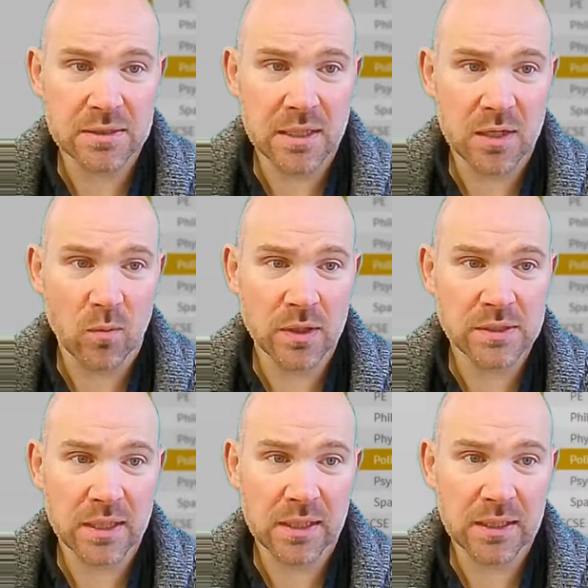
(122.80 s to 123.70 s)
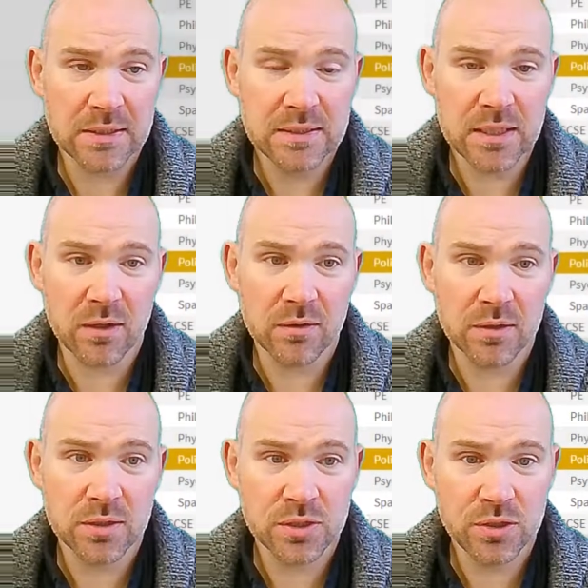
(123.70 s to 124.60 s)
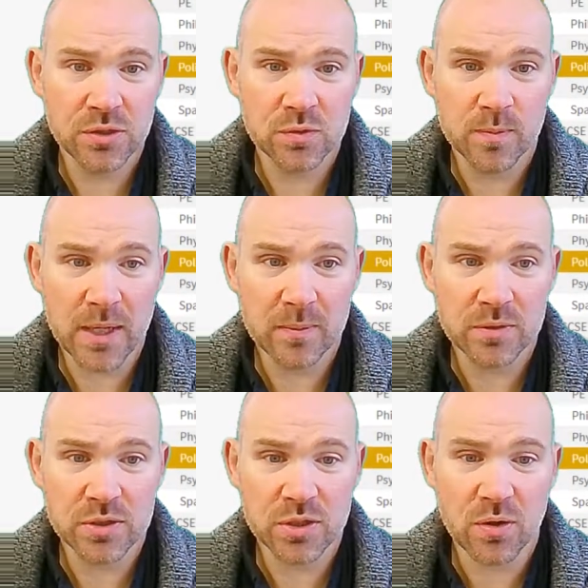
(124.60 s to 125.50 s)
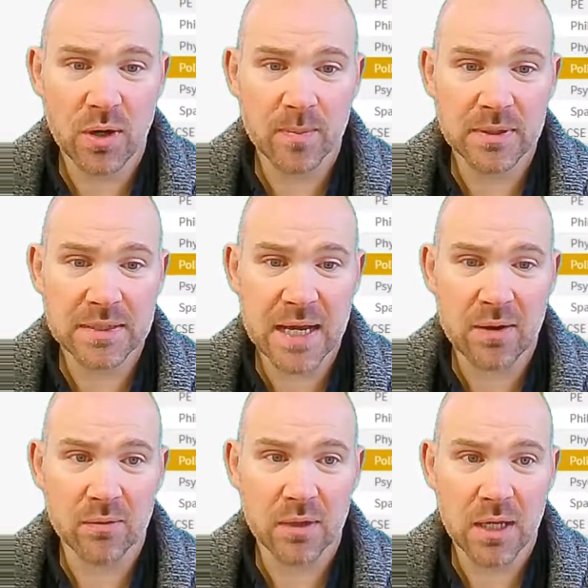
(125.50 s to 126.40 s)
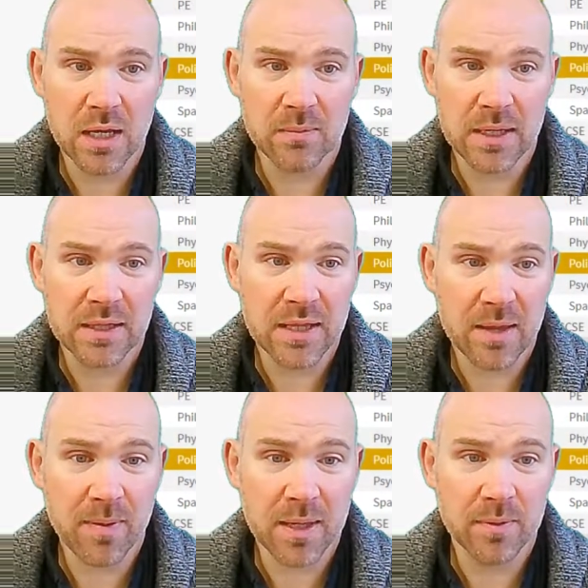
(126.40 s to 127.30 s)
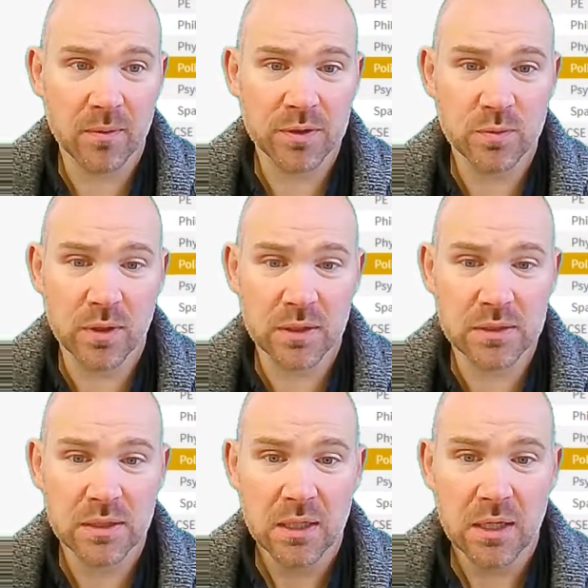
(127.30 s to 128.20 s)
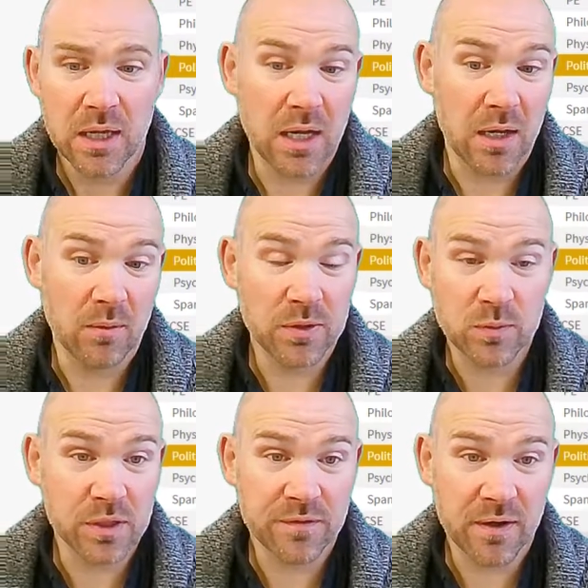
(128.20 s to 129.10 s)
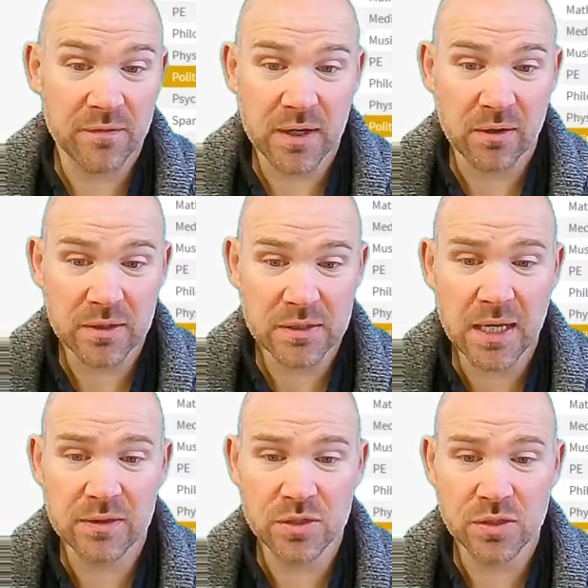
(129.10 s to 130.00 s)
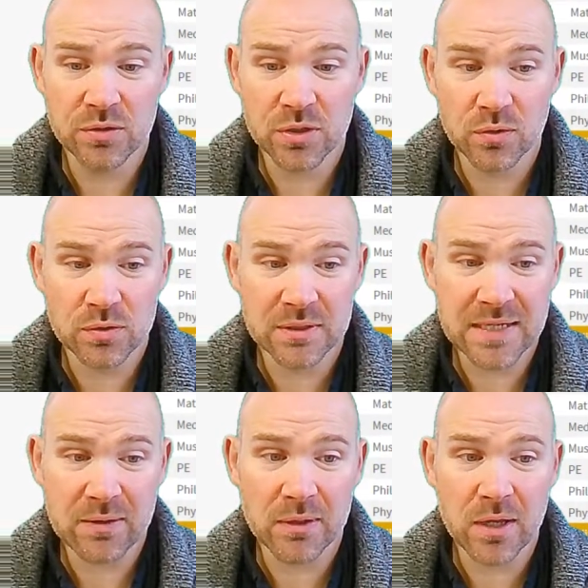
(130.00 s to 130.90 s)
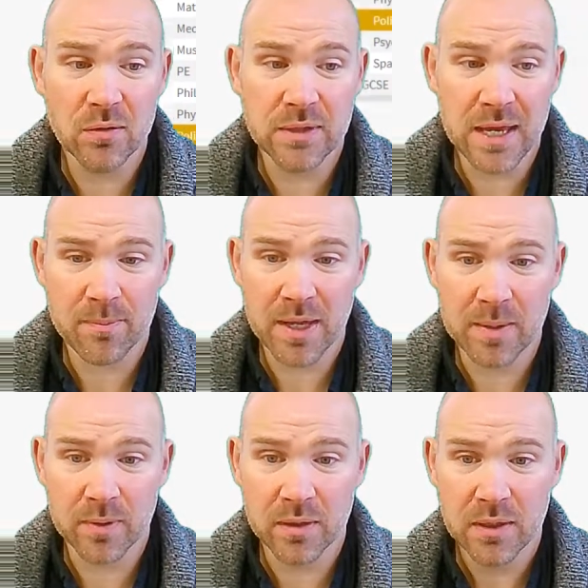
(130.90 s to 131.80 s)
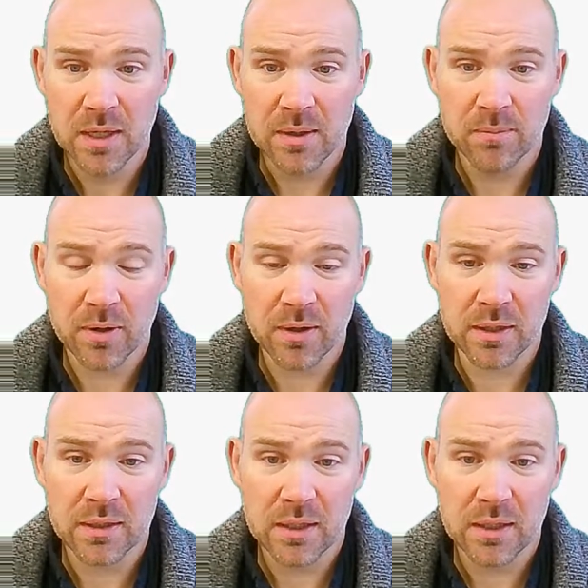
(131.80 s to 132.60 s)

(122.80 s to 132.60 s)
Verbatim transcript: uh, once I click Done, the students would be able to scroll up and down um, in that paper, which works, uh, which works very, very nicely. And the students can also download that paper by